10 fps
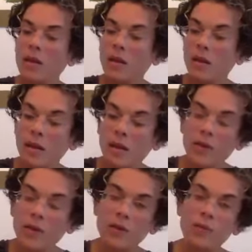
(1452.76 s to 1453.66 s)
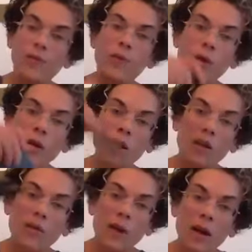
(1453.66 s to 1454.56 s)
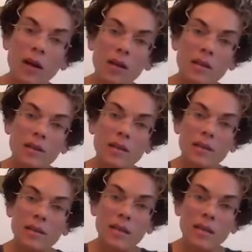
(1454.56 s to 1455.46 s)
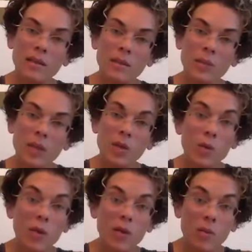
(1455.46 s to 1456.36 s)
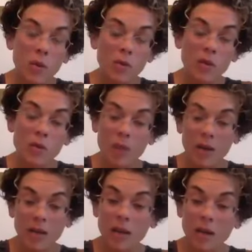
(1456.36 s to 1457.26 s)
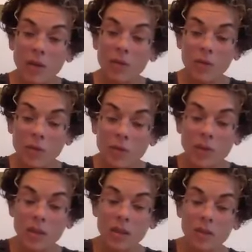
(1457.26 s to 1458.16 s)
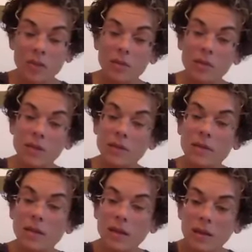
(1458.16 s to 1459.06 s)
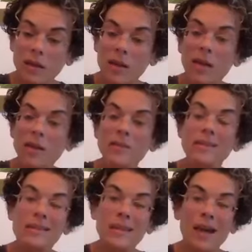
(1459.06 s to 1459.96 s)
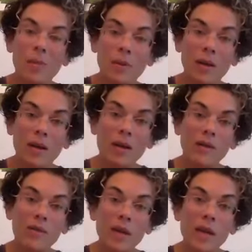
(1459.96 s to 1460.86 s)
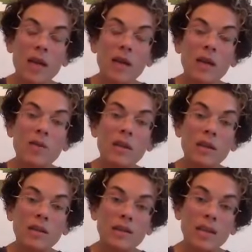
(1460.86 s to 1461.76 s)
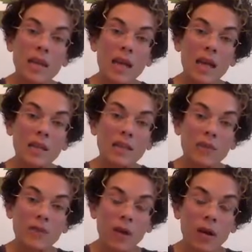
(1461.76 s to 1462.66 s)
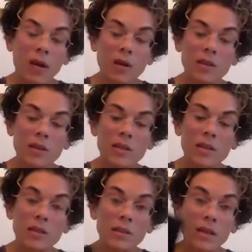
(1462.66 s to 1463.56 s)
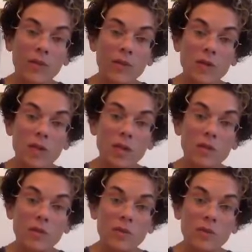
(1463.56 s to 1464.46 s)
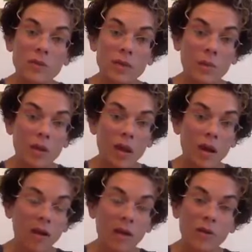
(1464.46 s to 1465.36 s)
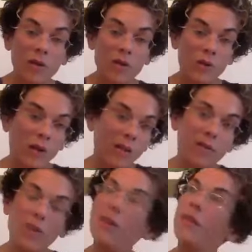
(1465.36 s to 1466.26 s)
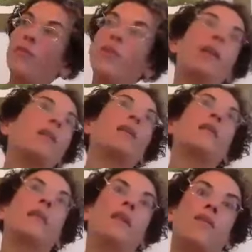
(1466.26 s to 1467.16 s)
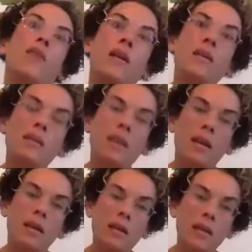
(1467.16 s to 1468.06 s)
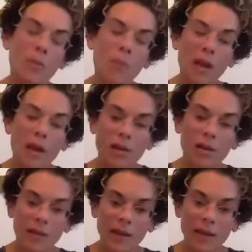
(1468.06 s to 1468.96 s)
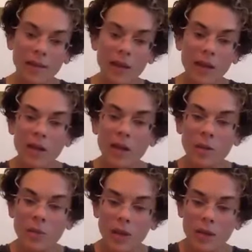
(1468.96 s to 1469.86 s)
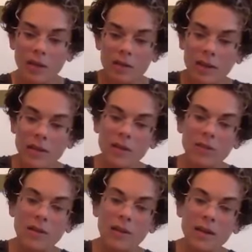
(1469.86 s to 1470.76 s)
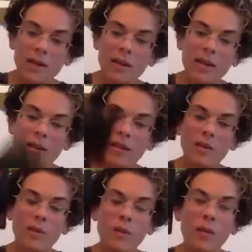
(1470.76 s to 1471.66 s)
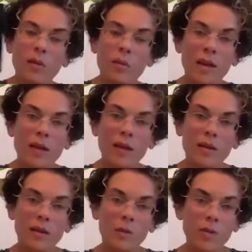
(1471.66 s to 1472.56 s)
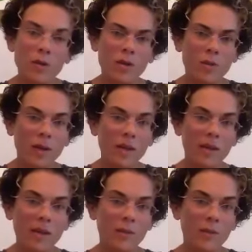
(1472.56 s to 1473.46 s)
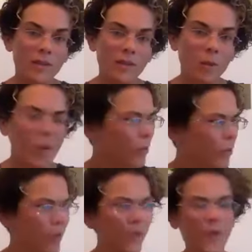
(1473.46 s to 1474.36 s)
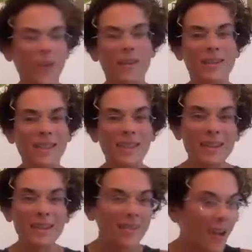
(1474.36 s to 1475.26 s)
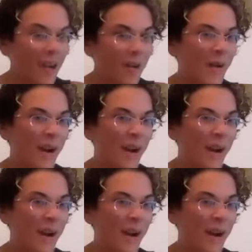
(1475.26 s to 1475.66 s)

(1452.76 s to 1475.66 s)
The Four of Hearts is like something new in the emotional body coming through to you. It's like the next step of this Ace of Hearts delivered to you. Someone knocking on your door. I think of getting like a Valentine in the mail, right? Well, then you're like, well, my emotional body wasn't quite ready for this. I didn't know